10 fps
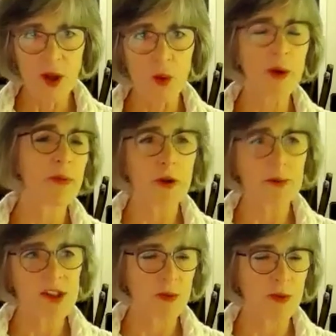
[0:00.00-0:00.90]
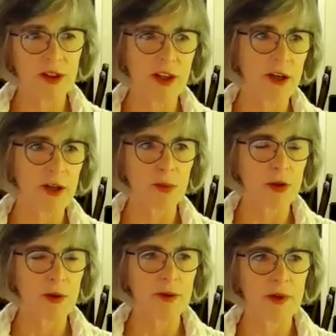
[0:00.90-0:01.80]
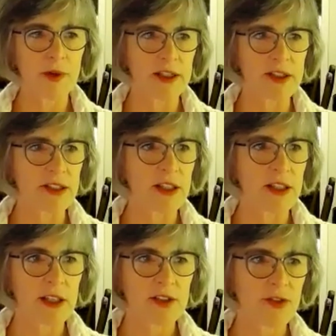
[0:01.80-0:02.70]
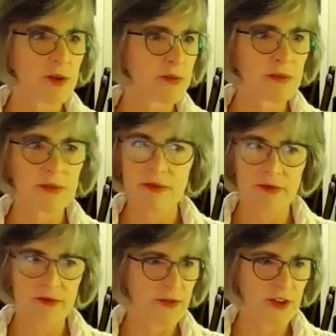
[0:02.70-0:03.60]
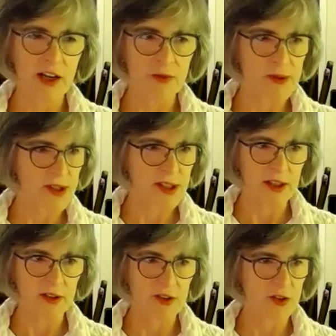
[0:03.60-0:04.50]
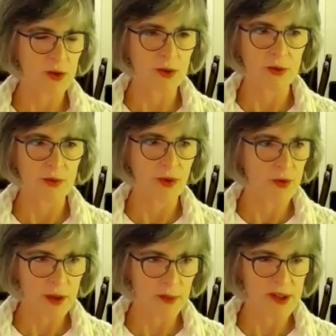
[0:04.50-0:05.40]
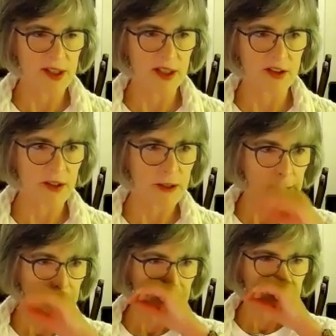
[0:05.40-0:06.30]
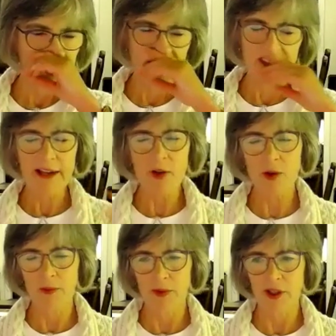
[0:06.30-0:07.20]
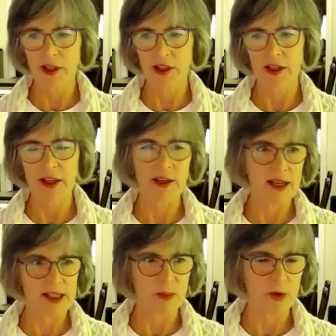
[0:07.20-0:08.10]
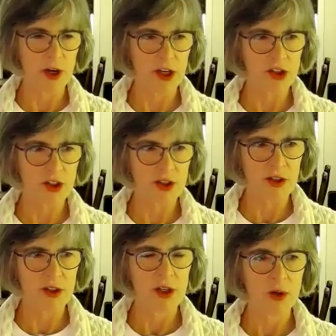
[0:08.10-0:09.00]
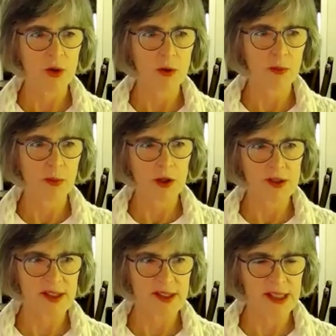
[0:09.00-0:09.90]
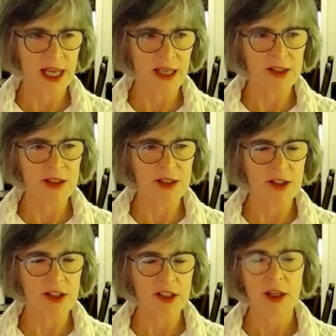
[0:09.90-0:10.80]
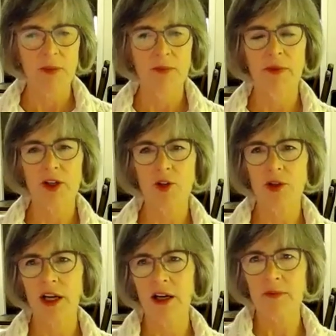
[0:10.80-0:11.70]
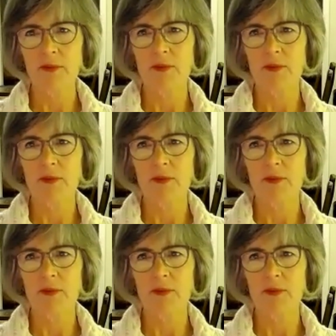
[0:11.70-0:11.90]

we promise to bring the unemployment rate from 5% to 3%. That could be an aspiration, or a policy standard, but you can't